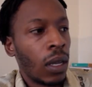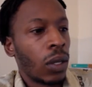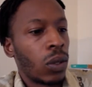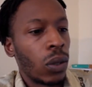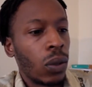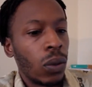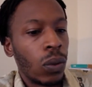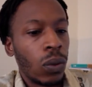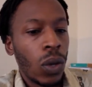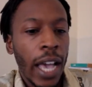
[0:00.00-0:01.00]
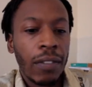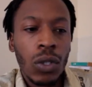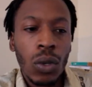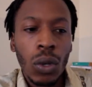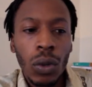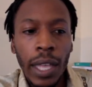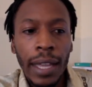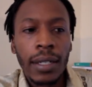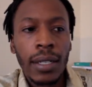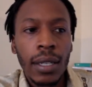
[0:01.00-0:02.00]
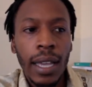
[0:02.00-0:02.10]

So you have to know that,